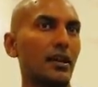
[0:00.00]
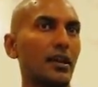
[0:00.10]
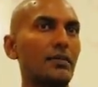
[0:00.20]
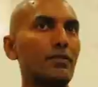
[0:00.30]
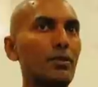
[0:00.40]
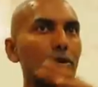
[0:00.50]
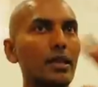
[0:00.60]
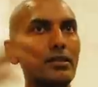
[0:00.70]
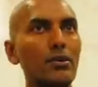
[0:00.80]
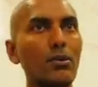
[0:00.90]
And if you look
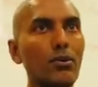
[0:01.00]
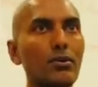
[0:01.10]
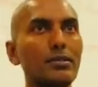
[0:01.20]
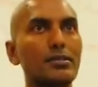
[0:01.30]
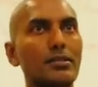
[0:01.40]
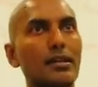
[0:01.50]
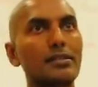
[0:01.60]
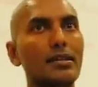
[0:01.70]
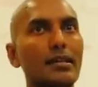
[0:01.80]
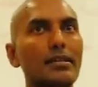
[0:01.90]
at the whole
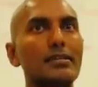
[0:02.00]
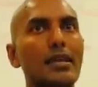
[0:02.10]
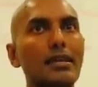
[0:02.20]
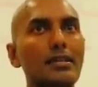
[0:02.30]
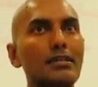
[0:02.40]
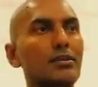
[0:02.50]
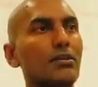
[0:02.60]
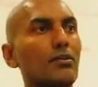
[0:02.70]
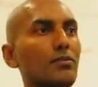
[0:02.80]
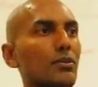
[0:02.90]
structure and science
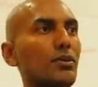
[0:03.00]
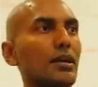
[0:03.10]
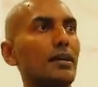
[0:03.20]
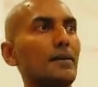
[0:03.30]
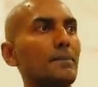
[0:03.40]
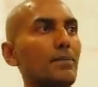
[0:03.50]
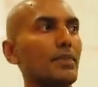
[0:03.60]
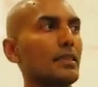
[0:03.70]
of yoga,